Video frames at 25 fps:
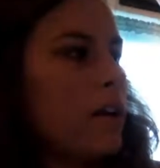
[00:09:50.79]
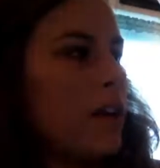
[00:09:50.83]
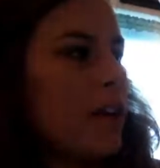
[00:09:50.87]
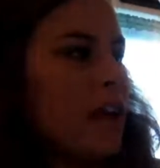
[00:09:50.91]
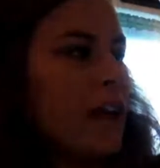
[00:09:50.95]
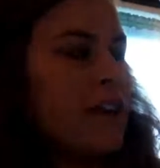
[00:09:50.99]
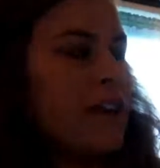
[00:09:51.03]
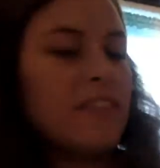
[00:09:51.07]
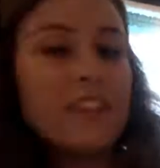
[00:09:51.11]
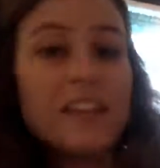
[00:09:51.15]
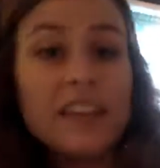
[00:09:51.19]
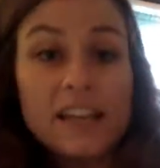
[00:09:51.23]

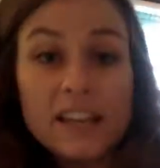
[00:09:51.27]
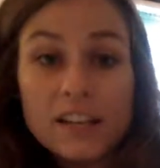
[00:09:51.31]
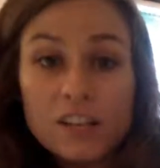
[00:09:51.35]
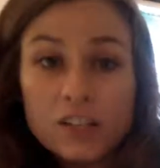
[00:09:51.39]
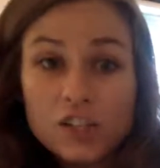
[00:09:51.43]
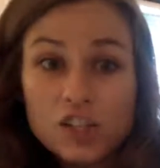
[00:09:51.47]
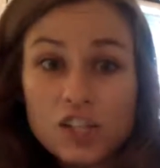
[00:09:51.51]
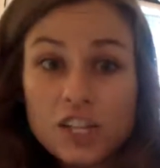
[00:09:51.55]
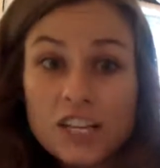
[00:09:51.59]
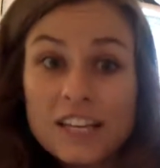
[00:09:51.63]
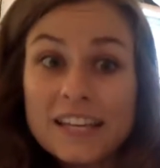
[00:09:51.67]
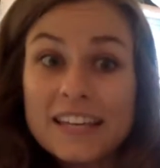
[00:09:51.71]
And then
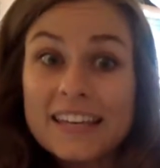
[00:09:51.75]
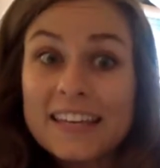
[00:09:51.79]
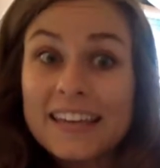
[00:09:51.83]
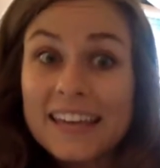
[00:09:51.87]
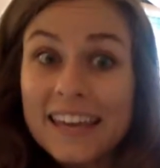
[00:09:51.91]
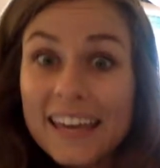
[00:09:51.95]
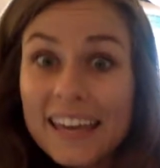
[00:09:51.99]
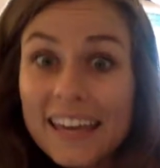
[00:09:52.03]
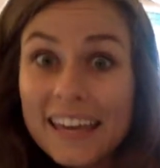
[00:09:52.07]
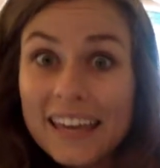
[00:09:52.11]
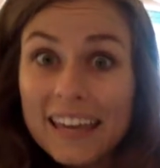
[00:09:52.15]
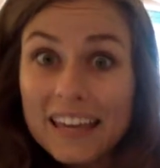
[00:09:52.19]
she
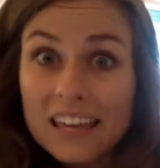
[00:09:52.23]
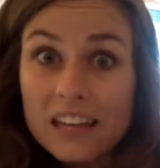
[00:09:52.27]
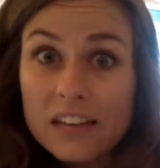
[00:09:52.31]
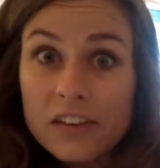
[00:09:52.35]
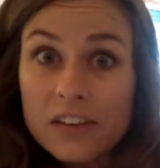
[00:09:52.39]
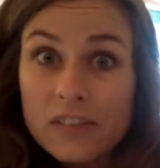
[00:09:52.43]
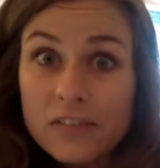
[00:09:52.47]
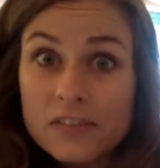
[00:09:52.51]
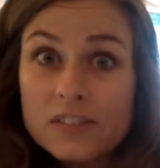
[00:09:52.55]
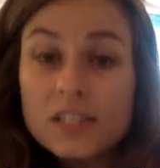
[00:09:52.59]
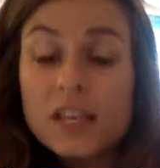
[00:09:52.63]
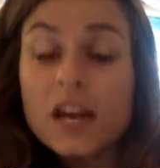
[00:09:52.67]

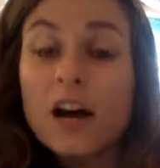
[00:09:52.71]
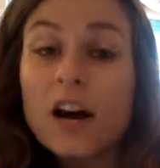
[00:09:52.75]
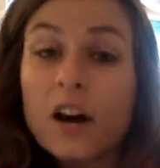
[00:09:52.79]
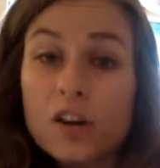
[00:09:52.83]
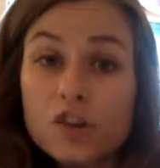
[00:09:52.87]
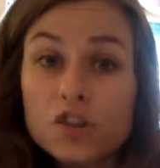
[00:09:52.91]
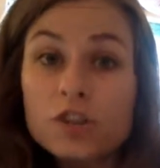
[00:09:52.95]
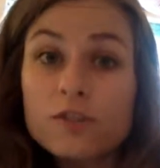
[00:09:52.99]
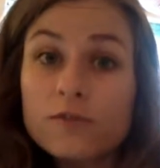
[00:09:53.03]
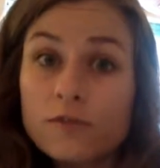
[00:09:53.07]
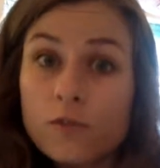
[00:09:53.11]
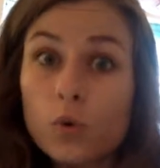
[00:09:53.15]
gives
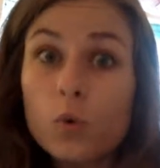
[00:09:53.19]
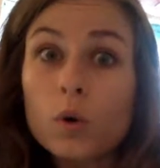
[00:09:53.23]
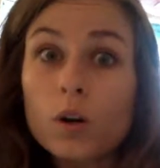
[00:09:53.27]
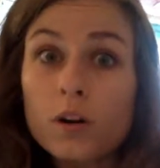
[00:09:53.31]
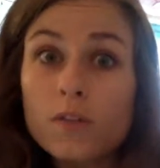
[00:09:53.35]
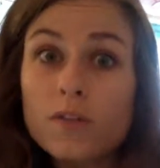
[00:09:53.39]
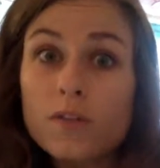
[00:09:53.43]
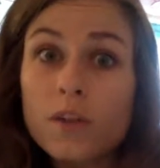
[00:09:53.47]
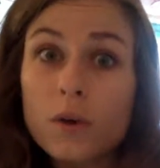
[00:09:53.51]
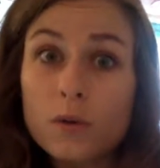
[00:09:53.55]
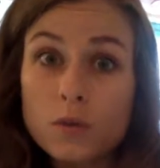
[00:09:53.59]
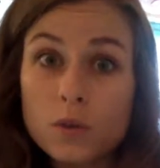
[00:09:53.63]
104
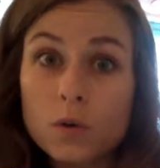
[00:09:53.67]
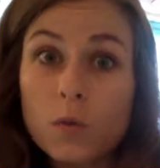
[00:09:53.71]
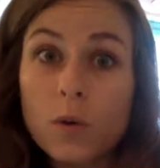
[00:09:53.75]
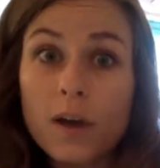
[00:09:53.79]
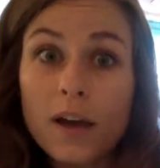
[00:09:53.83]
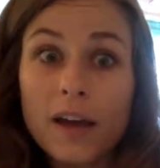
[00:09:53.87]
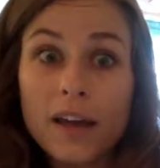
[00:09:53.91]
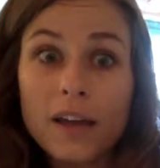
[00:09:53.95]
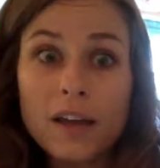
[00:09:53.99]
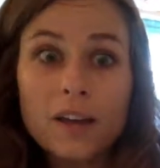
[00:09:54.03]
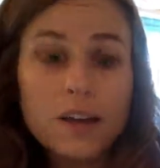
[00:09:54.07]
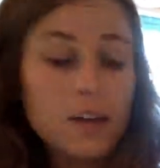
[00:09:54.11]
of those
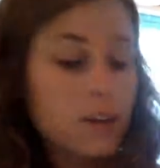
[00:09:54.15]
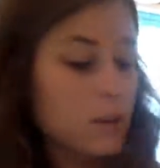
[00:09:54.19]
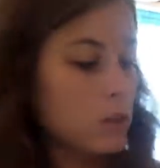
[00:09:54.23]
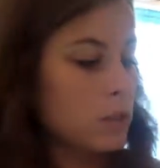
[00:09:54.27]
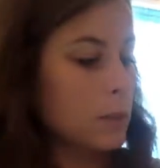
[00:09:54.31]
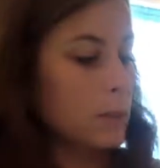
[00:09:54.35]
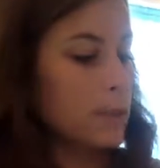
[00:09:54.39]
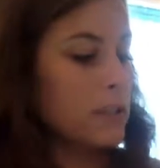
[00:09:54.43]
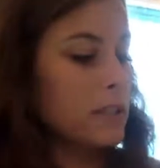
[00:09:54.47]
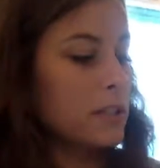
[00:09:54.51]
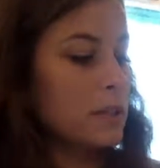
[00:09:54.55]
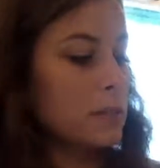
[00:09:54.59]
away. So
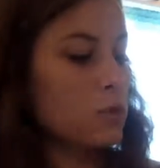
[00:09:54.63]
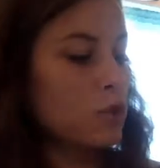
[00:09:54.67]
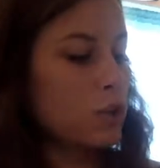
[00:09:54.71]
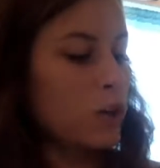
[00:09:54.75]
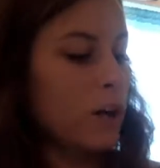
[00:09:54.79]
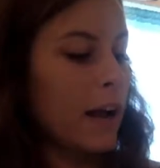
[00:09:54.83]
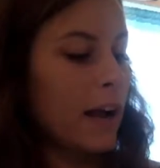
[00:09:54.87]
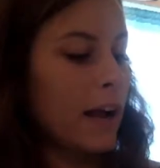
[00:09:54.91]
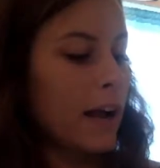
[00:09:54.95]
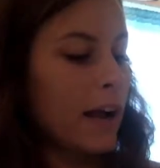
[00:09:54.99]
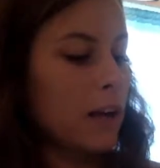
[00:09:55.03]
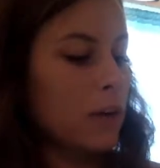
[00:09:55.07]
I'm going to
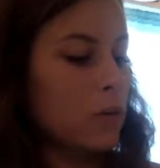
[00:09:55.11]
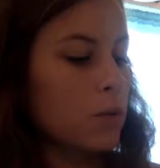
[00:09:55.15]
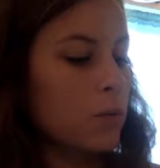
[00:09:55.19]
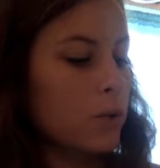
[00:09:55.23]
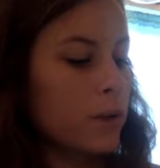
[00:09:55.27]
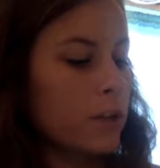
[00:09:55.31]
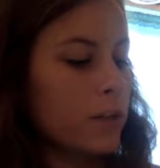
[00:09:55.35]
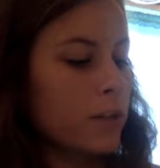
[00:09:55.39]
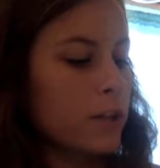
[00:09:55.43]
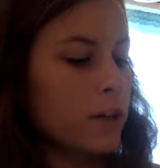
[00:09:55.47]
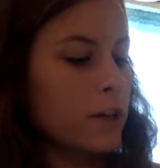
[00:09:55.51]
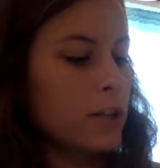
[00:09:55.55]
subtract
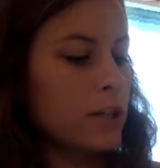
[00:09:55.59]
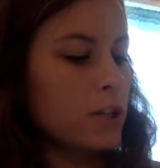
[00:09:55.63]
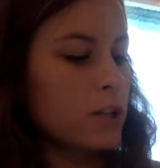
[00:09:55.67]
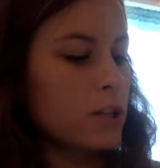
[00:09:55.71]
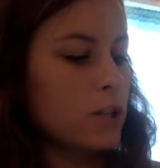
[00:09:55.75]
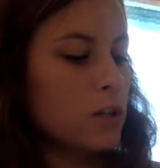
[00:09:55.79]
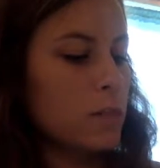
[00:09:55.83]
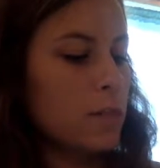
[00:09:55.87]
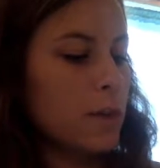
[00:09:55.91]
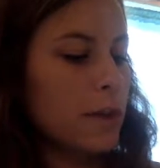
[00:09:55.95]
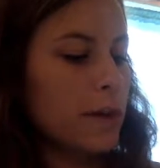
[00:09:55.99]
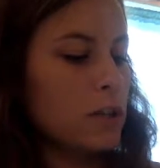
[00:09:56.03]

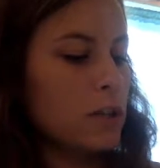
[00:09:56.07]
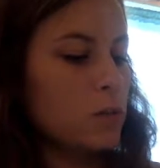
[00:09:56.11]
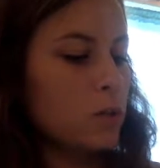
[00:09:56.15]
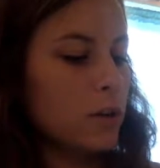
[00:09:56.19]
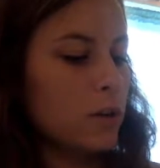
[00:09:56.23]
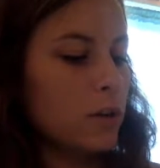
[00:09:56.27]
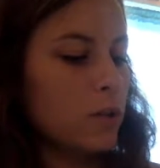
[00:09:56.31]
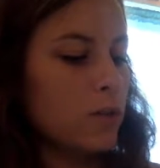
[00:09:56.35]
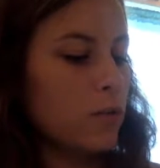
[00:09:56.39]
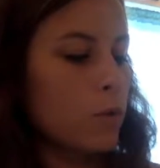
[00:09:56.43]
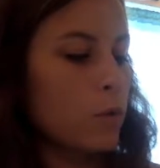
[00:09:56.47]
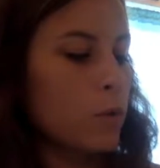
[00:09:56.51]
132 minus
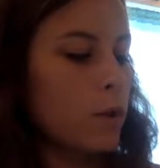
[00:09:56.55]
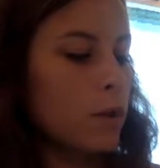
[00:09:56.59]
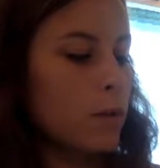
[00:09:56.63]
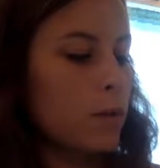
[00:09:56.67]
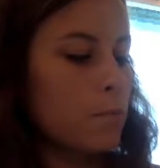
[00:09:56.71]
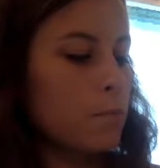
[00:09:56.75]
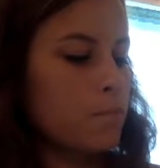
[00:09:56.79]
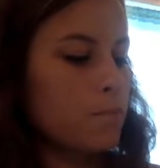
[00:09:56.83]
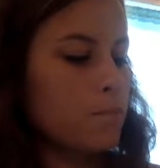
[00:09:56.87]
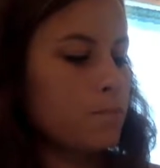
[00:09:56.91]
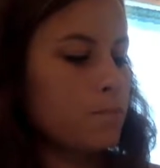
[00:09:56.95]
104.